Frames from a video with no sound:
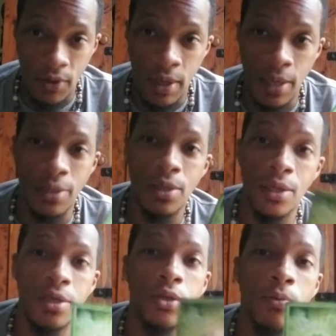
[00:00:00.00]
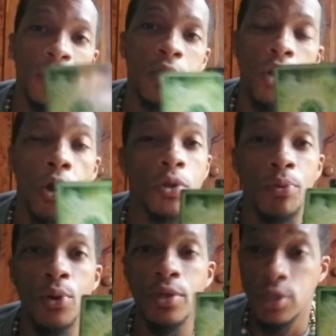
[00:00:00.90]
things, you're being called
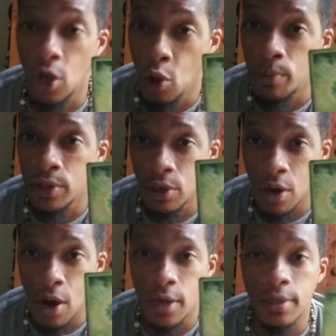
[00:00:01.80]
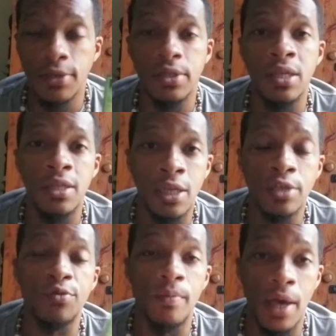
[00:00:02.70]
upon to open your heart and see things
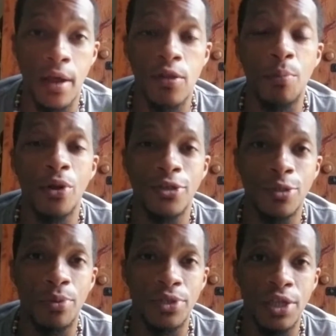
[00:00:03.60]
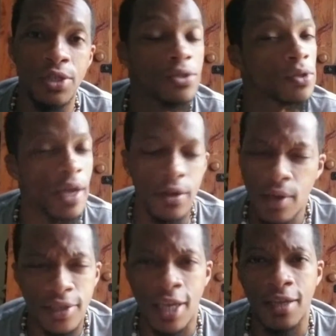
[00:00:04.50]
from that other person's position so that you're
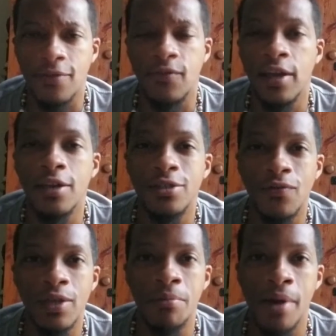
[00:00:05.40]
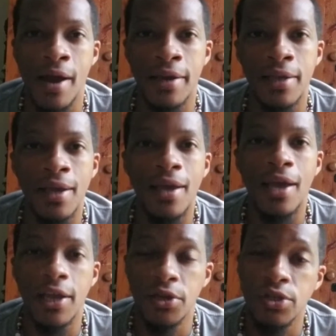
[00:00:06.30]
not taking advantage of anybody
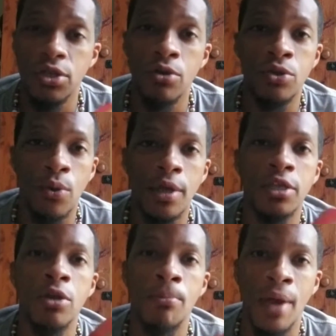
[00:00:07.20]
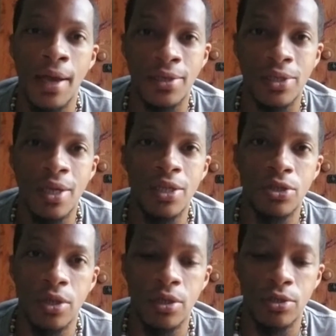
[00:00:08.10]
and you're still doing your best
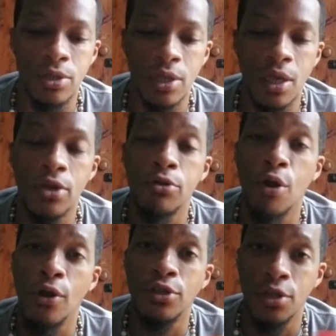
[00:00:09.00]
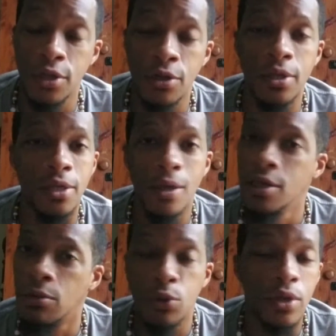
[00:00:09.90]
to get across clearly,
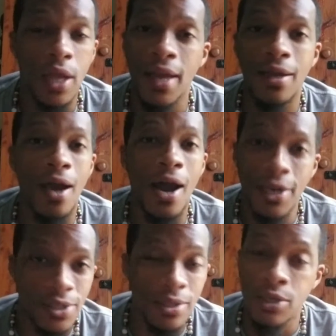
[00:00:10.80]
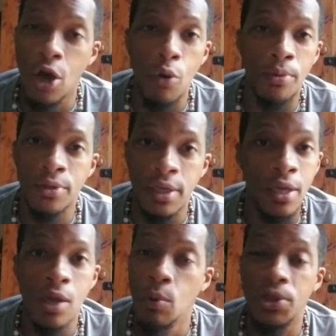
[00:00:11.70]
communicating honestly and openly
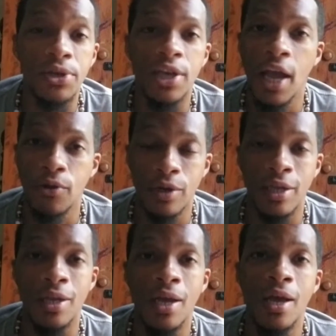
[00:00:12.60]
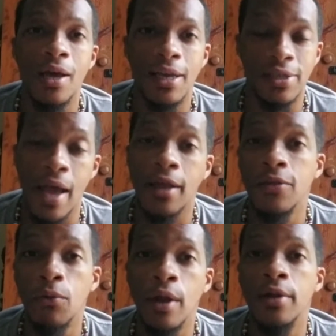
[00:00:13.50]
with integrity exactly
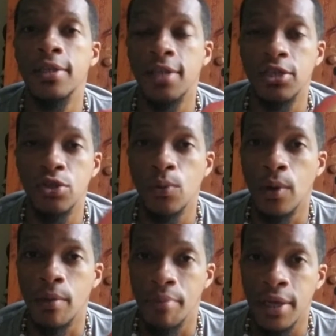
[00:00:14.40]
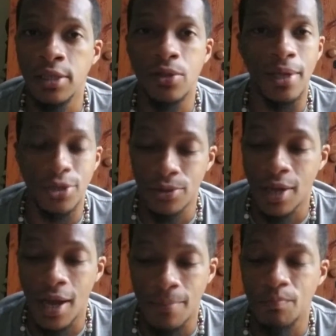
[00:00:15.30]
where it is that you want to be so that you're
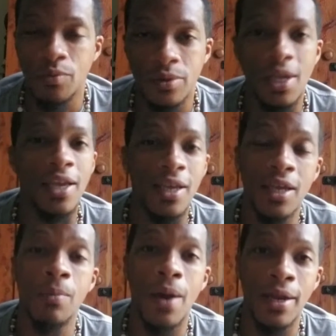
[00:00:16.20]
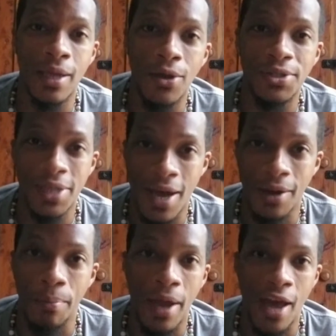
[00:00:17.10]
not taking anybody else down a
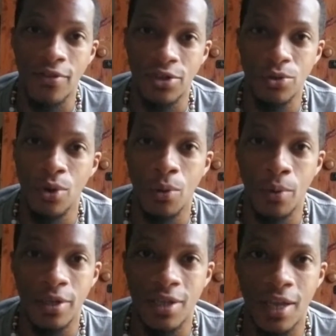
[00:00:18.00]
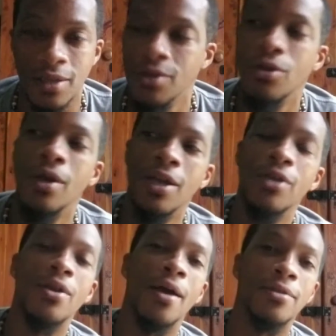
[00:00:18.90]
path that you don't want to take. You're
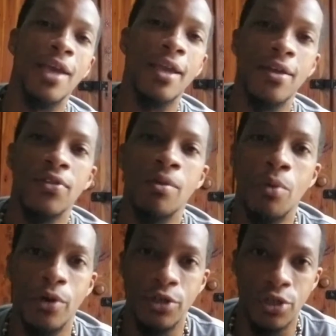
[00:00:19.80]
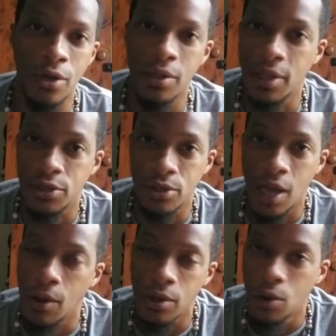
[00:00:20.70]
not taking them on a journey that you're
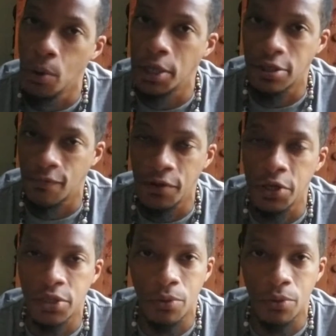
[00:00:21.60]
not going to finish